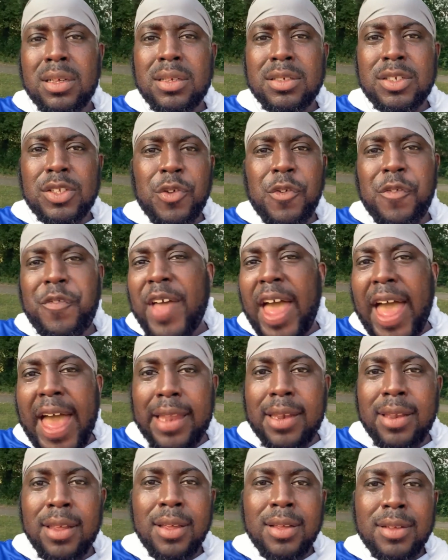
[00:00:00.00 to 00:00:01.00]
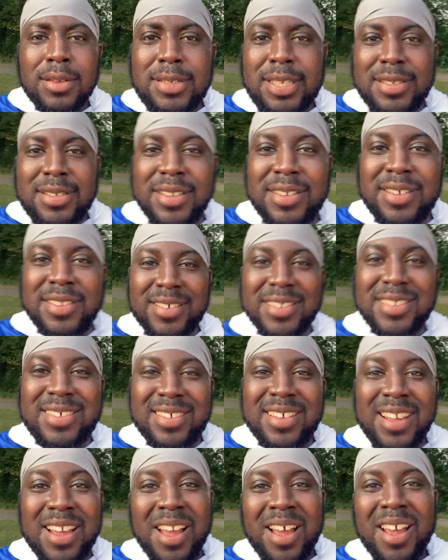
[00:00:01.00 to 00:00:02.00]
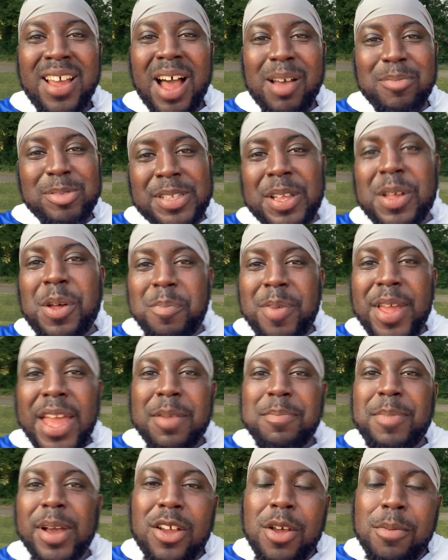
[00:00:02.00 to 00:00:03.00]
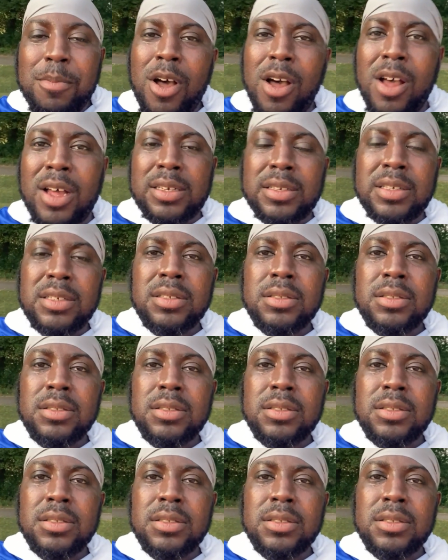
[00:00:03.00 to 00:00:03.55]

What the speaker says: It's too fat. I'm still big, but come on.